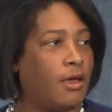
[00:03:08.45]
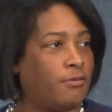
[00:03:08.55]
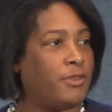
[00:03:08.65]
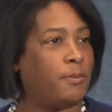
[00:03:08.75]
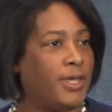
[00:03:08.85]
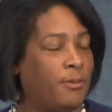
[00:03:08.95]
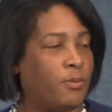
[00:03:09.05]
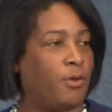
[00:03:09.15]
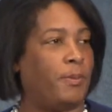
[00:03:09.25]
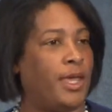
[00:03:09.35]
of the
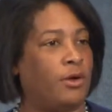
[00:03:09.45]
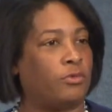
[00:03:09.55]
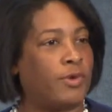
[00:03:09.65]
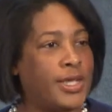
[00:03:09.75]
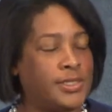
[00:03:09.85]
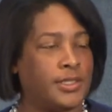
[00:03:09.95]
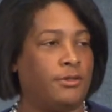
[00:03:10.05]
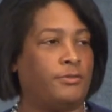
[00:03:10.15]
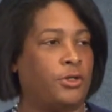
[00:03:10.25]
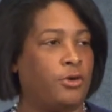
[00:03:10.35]
people being
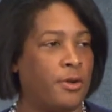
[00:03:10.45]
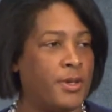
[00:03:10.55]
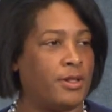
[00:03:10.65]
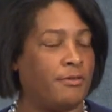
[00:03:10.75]
arrested for criminal